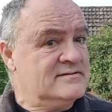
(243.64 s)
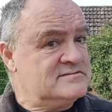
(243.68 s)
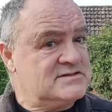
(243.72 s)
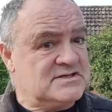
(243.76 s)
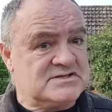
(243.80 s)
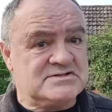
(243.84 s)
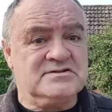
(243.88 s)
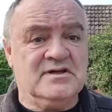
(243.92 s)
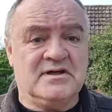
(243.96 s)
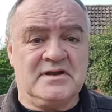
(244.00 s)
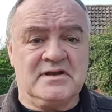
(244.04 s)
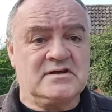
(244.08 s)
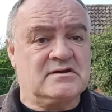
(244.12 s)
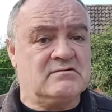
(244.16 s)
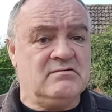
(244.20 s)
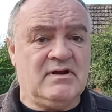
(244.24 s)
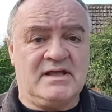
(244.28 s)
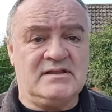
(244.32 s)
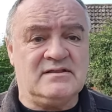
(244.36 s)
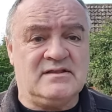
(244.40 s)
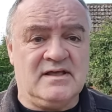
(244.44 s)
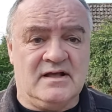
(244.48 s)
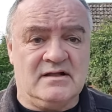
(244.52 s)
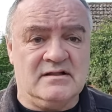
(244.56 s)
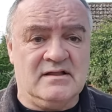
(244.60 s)
there's not a
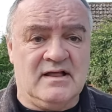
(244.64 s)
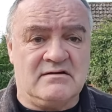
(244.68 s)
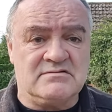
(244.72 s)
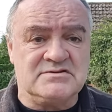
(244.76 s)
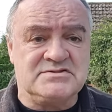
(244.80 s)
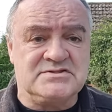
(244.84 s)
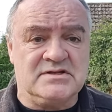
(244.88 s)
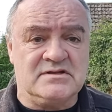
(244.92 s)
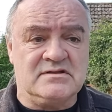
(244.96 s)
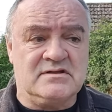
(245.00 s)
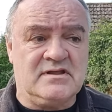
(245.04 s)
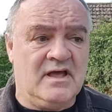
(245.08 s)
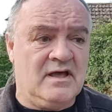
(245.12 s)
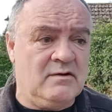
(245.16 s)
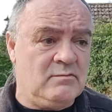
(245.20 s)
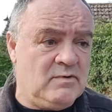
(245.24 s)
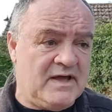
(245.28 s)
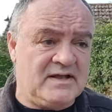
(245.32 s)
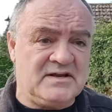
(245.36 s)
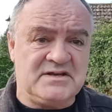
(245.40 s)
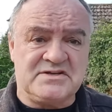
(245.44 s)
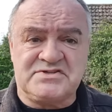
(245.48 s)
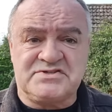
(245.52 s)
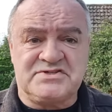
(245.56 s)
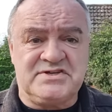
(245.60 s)
great deal else to do.
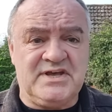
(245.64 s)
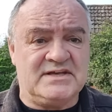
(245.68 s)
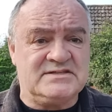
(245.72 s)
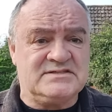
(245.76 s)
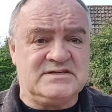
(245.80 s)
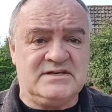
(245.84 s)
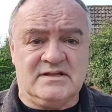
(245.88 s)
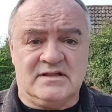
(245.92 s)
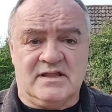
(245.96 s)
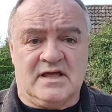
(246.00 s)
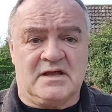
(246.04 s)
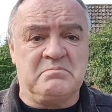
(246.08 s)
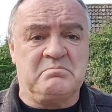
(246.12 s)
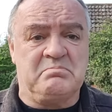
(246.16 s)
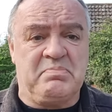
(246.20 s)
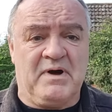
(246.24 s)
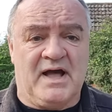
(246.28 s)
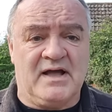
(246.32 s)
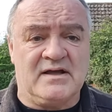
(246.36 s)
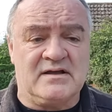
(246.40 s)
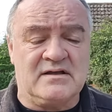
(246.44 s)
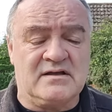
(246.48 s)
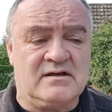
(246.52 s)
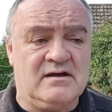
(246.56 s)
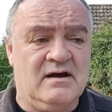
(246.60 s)
In a city like
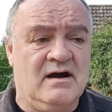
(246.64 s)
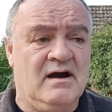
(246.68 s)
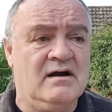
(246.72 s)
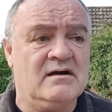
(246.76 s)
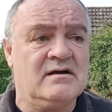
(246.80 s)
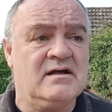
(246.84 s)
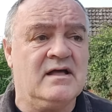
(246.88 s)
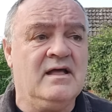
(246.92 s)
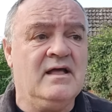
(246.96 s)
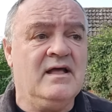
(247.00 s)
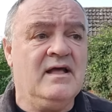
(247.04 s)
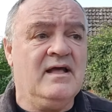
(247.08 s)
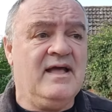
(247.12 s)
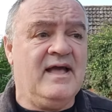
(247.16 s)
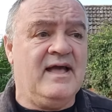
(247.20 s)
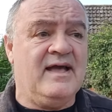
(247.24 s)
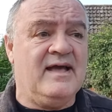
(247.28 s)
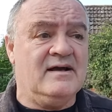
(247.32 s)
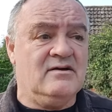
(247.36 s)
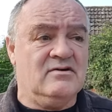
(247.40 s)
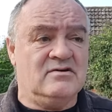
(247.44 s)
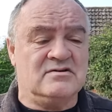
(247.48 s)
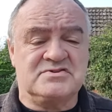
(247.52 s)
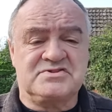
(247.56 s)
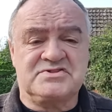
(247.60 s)
Bangkok
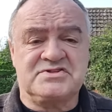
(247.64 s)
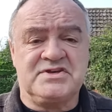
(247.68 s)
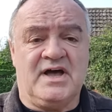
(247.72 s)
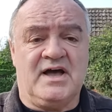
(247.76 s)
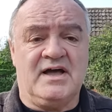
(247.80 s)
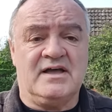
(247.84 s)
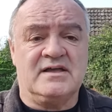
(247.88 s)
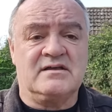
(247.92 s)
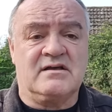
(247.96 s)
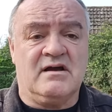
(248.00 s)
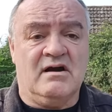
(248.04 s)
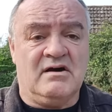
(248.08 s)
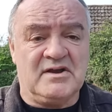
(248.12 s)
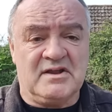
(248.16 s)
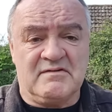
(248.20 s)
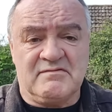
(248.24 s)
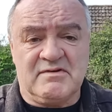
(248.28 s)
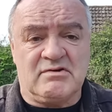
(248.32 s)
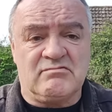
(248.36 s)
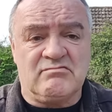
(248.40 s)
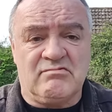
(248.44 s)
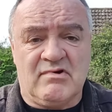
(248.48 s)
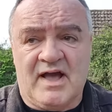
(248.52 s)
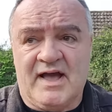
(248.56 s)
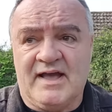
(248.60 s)
or Saigon, if
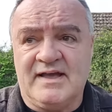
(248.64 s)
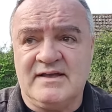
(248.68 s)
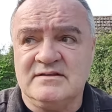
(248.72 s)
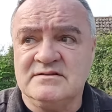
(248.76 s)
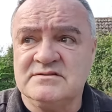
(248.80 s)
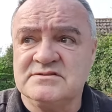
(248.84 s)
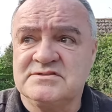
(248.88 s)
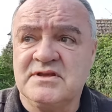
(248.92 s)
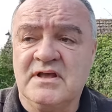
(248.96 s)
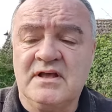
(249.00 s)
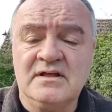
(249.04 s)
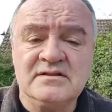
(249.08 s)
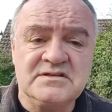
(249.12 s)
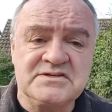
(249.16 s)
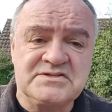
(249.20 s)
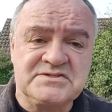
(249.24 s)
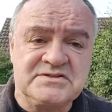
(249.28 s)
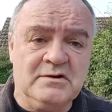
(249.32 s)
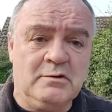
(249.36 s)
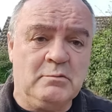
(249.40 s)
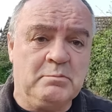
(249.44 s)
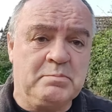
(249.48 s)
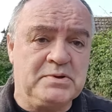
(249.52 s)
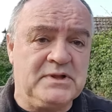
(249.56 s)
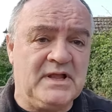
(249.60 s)
it rains, there's
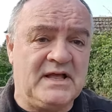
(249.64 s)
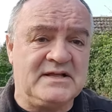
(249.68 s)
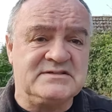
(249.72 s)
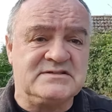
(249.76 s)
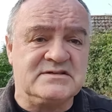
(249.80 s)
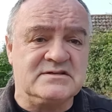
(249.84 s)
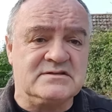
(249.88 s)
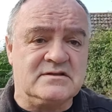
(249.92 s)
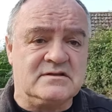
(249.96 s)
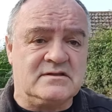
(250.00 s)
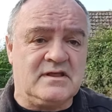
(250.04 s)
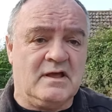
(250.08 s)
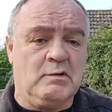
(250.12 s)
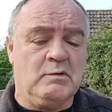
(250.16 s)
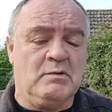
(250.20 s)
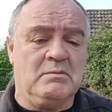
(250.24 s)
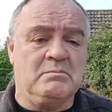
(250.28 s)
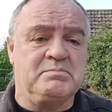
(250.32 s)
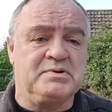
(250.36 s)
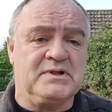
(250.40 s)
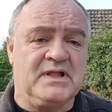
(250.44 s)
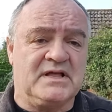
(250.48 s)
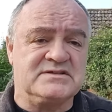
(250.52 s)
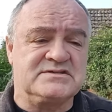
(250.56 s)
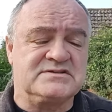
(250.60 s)
still plenty to do
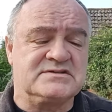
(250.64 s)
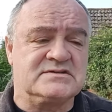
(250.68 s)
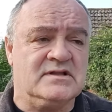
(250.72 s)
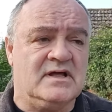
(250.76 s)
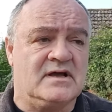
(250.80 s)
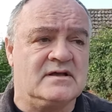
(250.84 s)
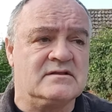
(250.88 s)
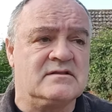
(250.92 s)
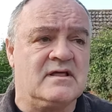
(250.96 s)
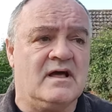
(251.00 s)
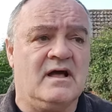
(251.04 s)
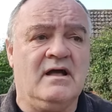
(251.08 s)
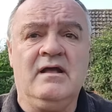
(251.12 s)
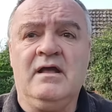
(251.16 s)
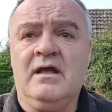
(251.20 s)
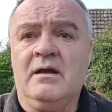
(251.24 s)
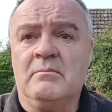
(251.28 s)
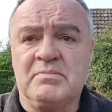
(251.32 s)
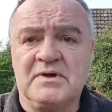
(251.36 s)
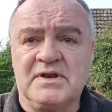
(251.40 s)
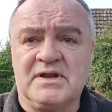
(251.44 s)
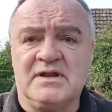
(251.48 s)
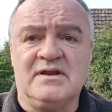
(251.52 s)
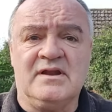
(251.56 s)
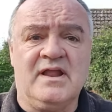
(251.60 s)
in places like that.
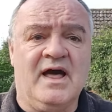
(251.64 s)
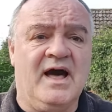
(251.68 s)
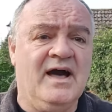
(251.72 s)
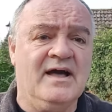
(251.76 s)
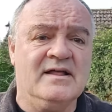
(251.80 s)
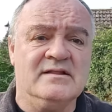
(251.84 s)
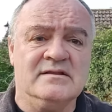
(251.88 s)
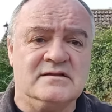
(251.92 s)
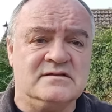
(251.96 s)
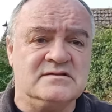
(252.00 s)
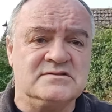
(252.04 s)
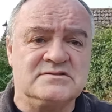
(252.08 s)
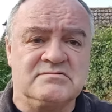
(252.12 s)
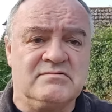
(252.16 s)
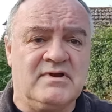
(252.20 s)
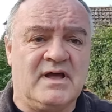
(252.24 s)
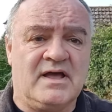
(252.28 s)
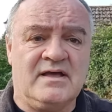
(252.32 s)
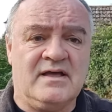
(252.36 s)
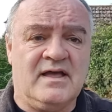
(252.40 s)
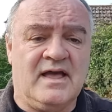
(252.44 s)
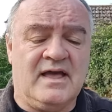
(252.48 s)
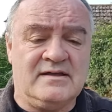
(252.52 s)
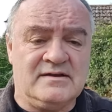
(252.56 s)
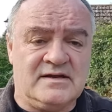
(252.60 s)
But in
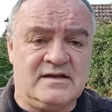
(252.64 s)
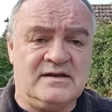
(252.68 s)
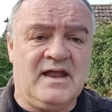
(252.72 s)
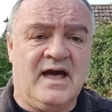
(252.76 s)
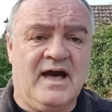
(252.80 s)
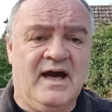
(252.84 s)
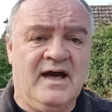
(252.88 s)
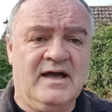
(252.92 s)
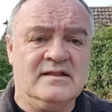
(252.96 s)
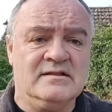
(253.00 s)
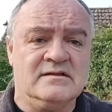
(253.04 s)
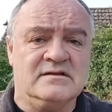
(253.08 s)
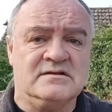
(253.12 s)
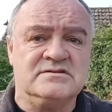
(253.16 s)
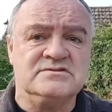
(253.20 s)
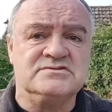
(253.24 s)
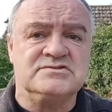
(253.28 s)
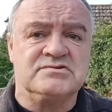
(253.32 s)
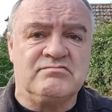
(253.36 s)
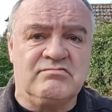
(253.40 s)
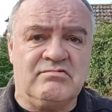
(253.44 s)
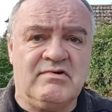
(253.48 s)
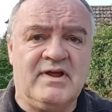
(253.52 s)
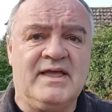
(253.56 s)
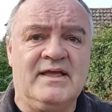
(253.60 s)
an island,
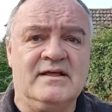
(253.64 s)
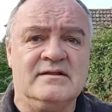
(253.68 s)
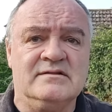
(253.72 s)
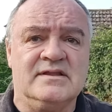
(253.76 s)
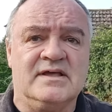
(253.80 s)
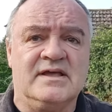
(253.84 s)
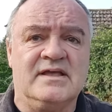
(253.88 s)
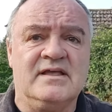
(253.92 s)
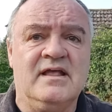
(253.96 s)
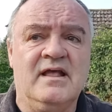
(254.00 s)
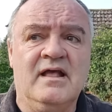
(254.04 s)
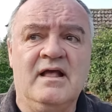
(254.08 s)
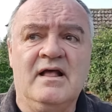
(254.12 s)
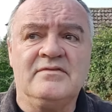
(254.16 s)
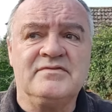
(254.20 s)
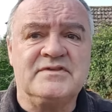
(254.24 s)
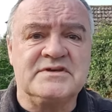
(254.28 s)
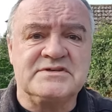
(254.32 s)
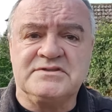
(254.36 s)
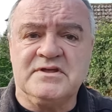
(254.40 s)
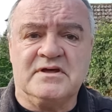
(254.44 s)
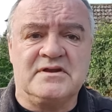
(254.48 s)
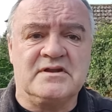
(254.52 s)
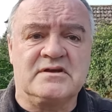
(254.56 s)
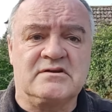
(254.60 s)
really,
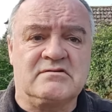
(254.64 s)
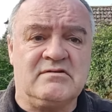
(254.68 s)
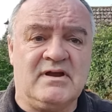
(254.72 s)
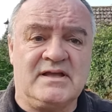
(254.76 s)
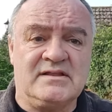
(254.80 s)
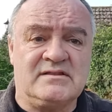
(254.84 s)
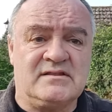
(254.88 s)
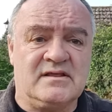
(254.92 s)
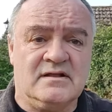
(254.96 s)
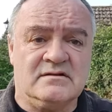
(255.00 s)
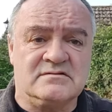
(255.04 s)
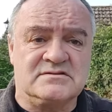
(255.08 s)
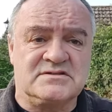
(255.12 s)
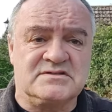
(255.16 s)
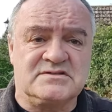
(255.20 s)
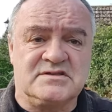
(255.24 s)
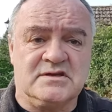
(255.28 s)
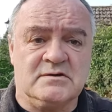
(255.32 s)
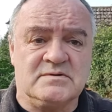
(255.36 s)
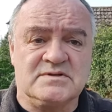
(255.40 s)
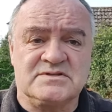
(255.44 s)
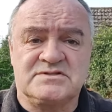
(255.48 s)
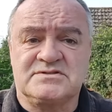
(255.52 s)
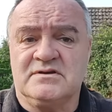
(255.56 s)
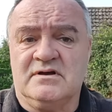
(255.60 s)
there's not a great deal to
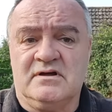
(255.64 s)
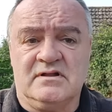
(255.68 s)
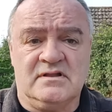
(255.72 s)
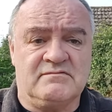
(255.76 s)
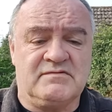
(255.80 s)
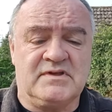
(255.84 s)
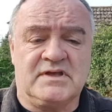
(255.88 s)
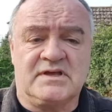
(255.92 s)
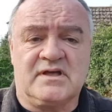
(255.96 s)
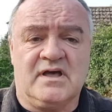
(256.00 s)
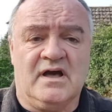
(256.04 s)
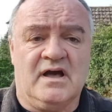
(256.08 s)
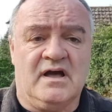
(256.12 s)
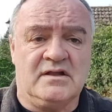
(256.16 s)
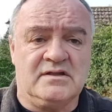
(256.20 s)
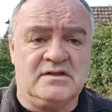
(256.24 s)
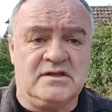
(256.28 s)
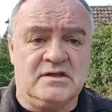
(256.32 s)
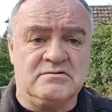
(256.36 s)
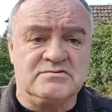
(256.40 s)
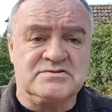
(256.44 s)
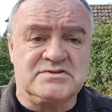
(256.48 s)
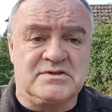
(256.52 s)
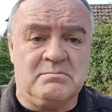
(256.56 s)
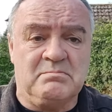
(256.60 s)
do at all if you can't
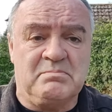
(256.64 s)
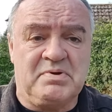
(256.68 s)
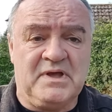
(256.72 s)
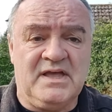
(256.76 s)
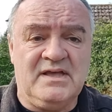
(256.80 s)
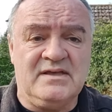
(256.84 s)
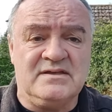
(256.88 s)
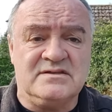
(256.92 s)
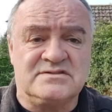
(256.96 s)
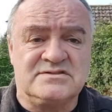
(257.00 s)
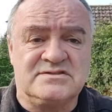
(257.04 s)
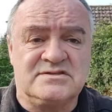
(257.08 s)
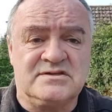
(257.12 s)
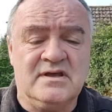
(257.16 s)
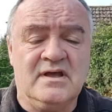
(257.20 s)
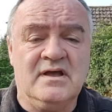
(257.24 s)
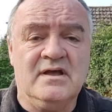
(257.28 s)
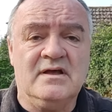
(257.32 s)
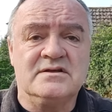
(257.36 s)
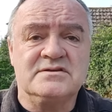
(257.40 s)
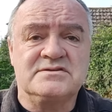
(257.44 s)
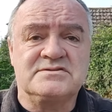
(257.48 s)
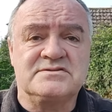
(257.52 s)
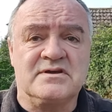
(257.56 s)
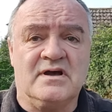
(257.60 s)
use the beach.
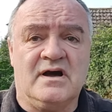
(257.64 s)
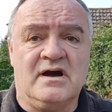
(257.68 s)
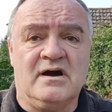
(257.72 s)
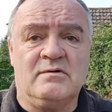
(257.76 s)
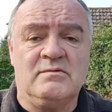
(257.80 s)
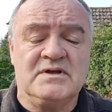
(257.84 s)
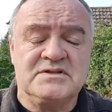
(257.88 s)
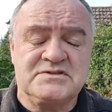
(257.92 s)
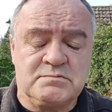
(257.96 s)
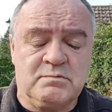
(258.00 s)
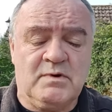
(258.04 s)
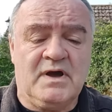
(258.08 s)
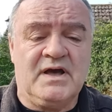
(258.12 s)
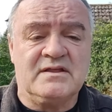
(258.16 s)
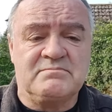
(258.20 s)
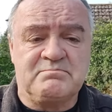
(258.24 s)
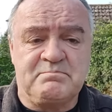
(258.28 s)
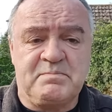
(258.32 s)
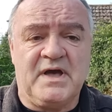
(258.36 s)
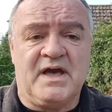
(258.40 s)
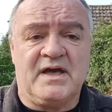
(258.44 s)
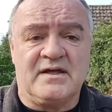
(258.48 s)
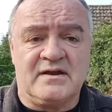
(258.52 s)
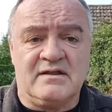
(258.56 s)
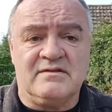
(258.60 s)
So it's
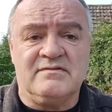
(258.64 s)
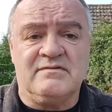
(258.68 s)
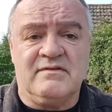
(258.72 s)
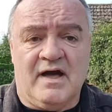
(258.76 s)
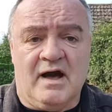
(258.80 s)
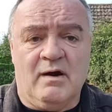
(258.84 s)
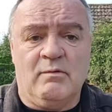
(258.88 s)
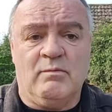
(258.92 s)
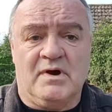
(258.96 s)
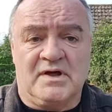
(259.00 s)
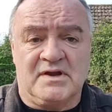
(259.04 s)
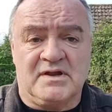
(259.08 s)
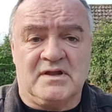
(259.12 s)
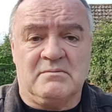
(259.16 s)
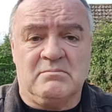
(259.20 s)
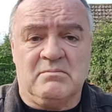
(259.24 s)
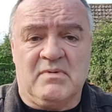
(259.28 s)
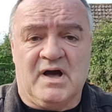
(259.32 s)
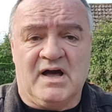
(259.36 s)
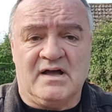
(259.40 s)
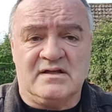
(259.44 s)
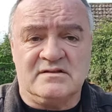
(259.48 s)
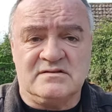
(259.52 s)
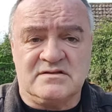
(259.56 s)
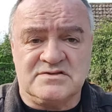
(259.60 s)
worth bearing that one in
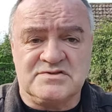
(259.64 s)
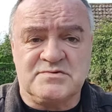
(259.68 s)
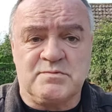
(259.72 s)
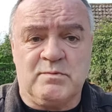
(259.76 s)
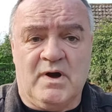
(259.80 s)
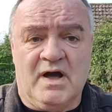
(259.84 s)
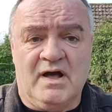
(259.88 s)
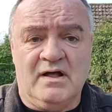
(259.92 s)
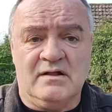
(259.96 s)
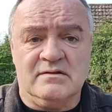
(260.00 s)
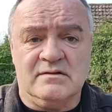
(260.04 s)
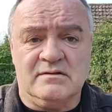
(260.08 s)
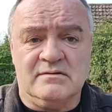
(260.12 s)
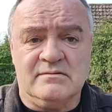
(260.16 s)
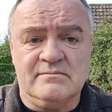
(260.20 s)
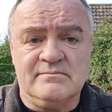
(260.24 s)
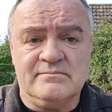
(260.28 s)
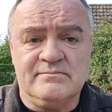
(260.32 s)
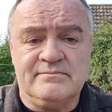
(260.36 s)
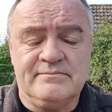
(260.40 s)
mind as well.